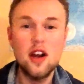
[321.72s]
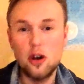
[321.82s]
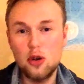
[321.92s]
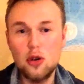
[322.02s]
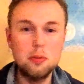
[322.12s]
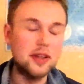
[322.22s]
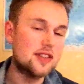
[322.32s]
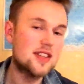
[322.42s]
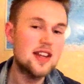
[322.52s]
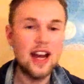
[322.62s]
oh,
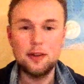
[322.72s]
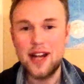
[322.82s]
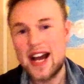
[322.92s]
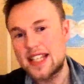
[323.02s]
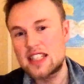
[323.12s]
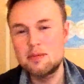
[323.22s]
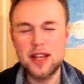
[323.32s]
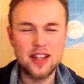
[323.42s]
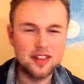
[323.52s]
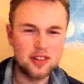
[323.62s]
but
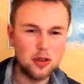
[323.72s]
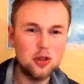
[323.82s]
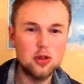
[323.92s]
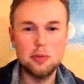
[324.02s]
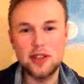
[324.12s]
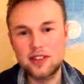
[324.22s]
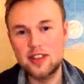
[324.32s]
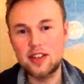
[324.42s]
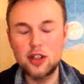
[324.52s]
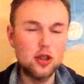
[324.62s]
harassment, oh, but
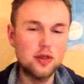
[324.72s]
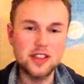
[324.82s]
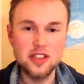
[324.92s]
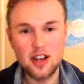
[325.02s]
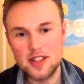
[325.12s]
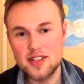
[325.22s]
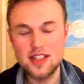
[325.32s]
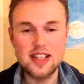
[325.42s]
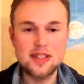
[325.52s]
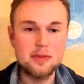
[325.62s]
the covert
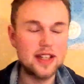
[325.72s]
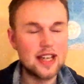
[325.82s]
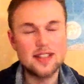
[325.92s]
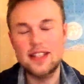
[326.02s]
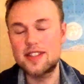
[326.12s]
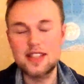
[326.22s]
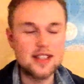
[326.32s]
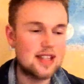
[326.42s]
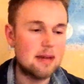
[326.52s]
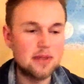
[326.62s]
narcissism, I guess that's
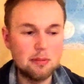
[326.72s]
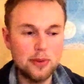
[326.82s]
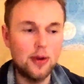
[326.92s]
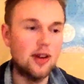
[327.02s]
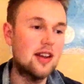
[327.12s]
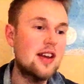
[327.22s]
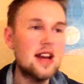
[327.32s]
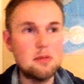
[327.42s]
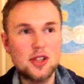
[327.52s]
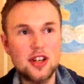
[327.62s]
acceptable.
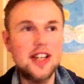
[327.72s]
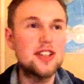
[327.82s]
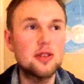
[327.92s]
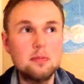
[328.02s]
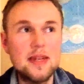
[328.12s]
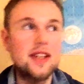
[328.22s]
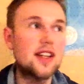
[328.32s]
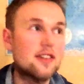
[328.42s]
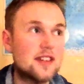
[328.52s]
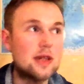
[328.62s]
I'm sure they don't mean
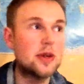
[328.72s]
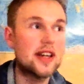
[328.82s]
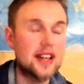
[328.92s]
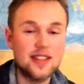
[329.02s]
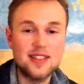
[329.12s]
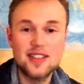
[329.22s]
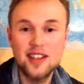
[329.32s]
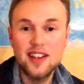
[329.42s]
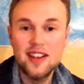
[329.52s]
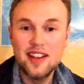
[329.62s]
anything with it.
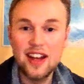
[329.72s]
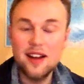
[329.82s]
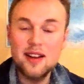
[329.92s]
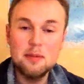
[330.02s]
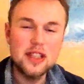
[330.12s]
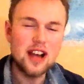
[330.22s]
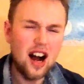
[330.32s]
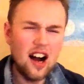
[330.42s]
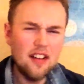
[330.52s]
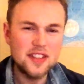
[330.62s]
But
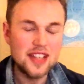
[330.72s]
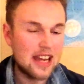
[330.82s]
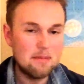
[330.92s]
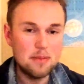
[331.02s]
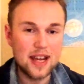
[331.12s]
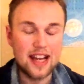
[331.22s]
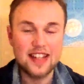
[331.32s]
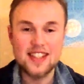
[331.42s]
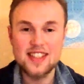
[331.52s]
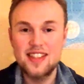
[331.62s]
often
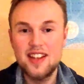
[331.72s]
empaths